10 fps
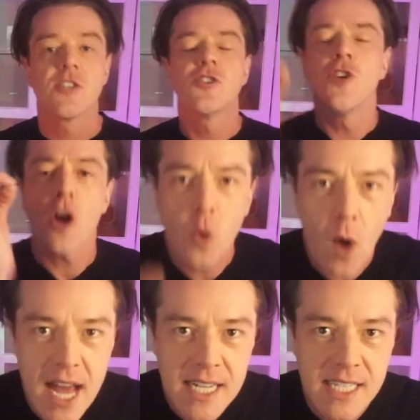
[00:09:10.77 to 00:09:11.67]
It's not
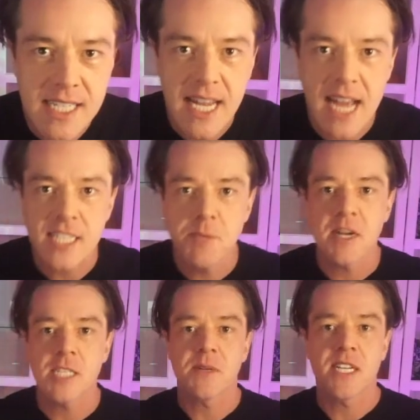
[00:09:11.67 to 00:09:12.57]
quite as intense,
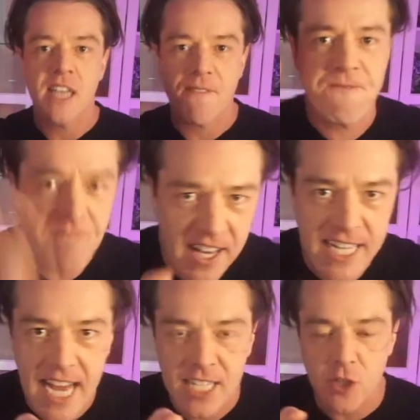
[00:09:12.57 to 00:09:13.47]
but it's because I
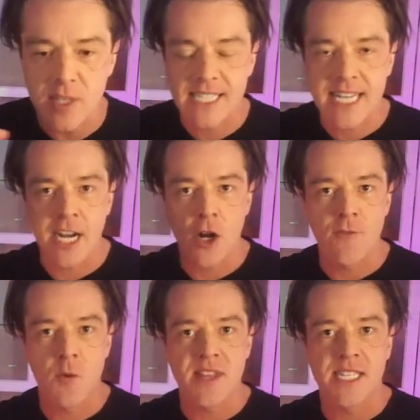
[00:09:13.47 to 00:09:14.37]
fucking hate you. Let's get it
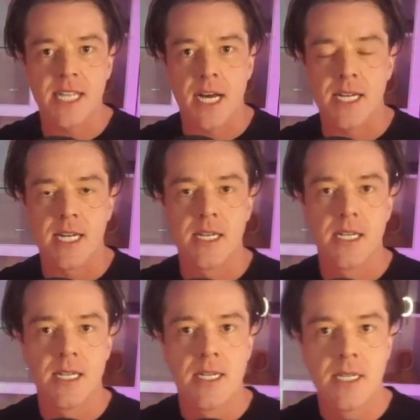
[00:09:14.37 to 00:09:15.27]
over with and done.
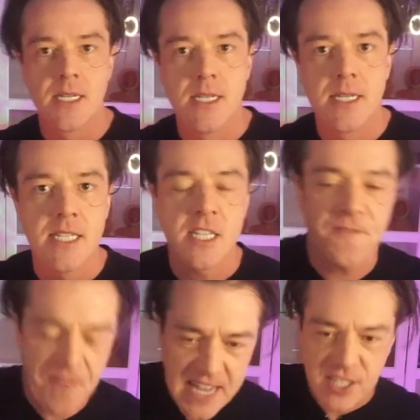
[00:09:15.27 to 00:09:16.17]

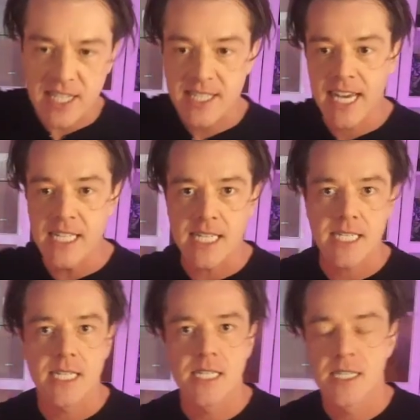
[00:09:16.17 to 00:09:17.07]
Let's finish this. Kill
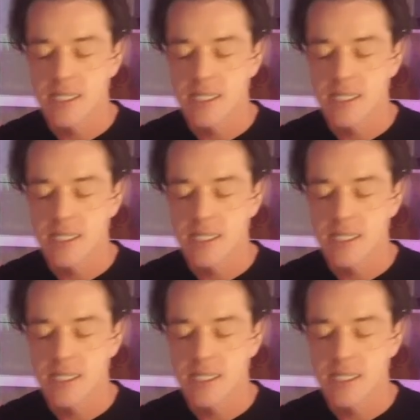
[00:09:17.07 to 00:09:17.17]
it.